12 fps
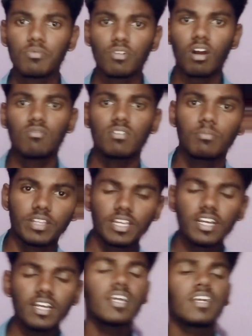solving
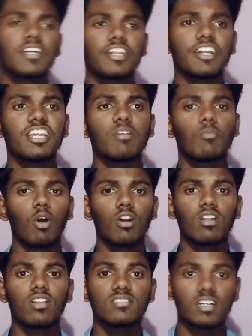by creating
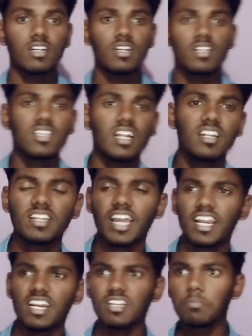models that
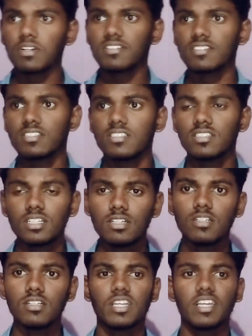can represent
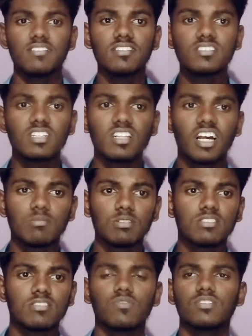the essential
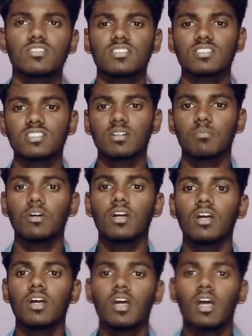aspects of the system.
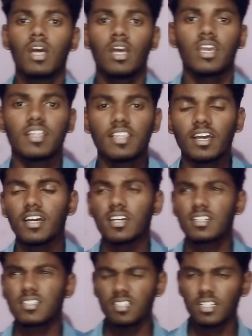They
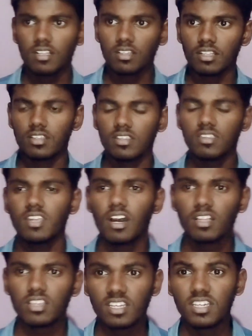
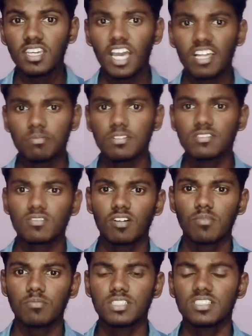are the key aspects of
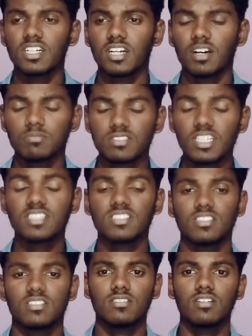
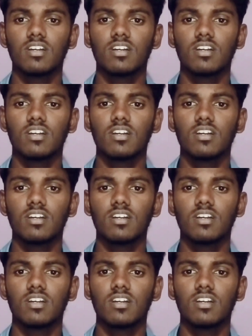abstraction.